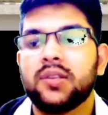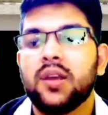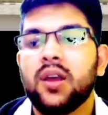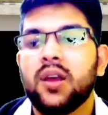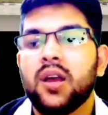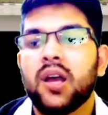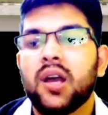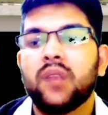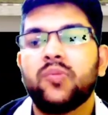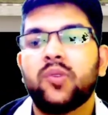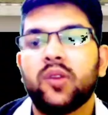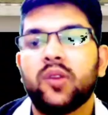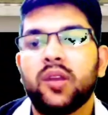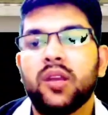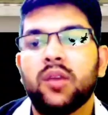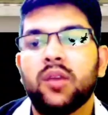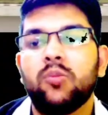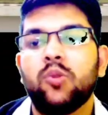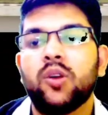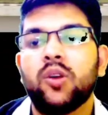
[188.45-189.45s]
and for
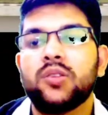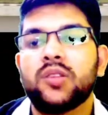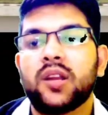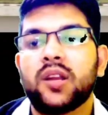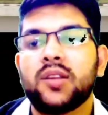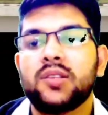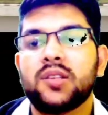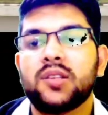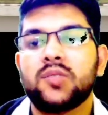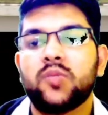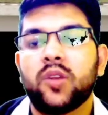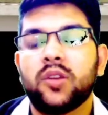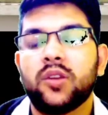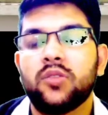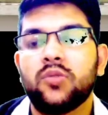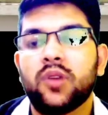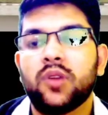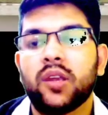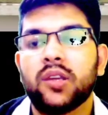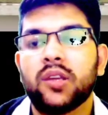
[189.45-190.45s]
EWS
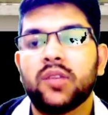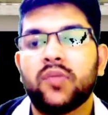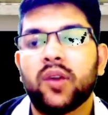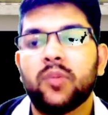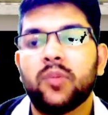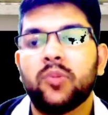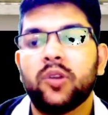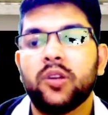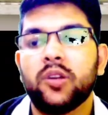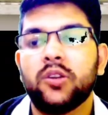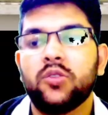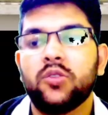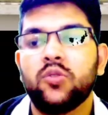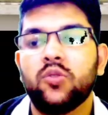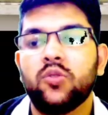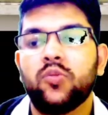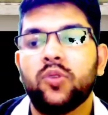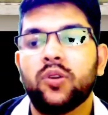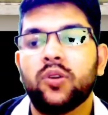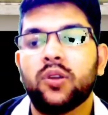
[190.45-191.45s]
96.2, 95.2,
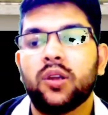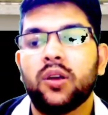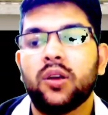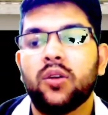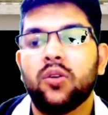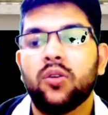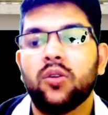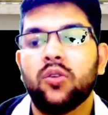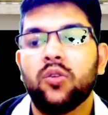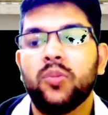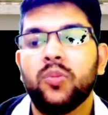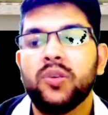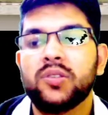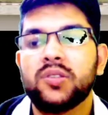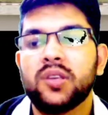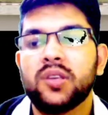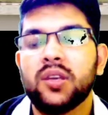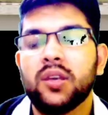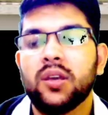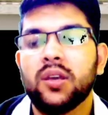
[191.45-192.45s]
for OBC